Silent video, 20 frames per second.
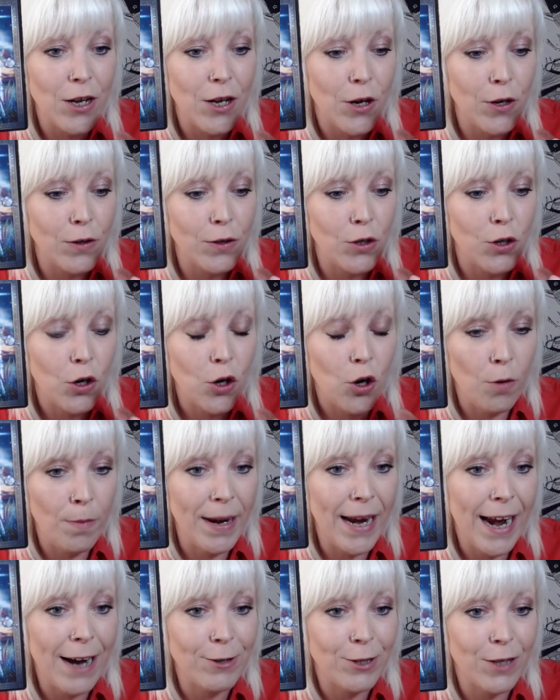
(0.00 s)
You're
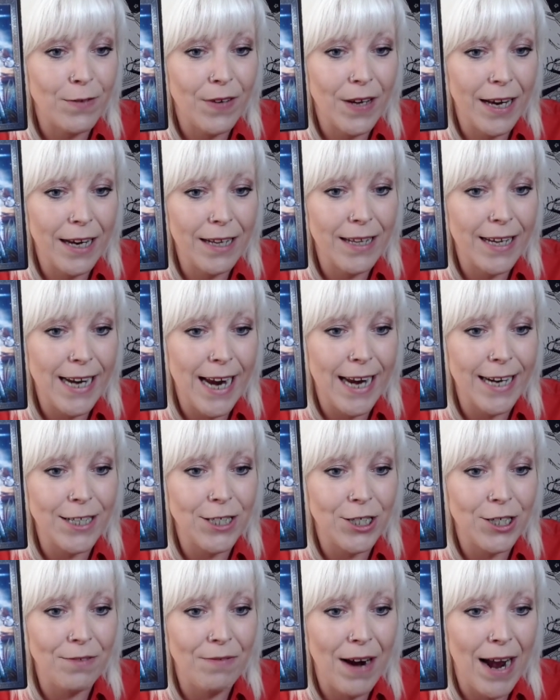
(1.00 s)
coming out of healing
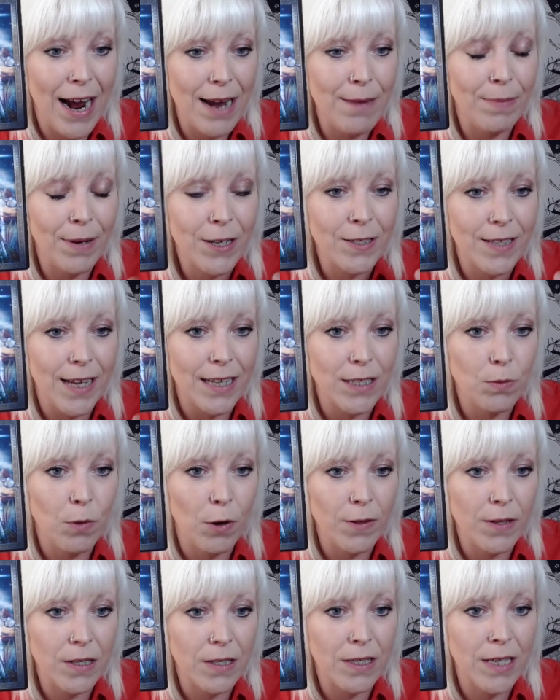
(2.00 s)
energy, right? Because that's
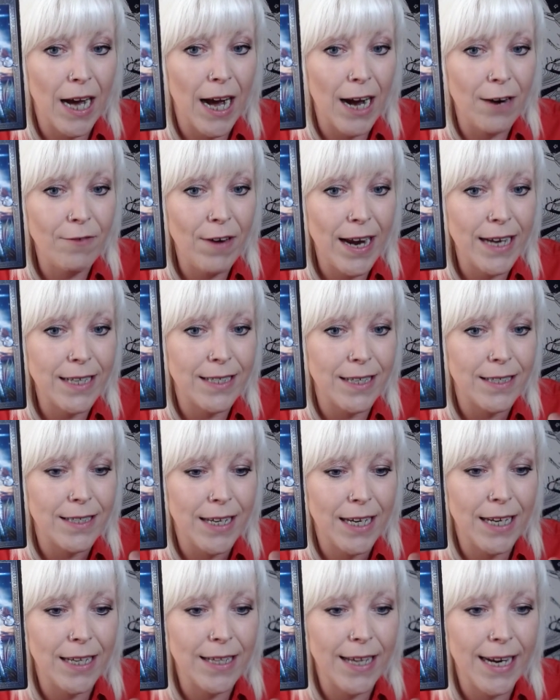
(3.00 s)
what the star is. It's
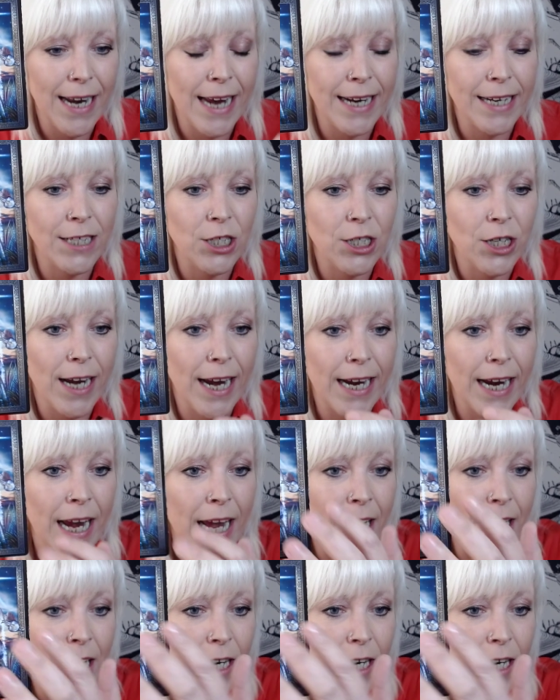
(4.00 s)
healing energy.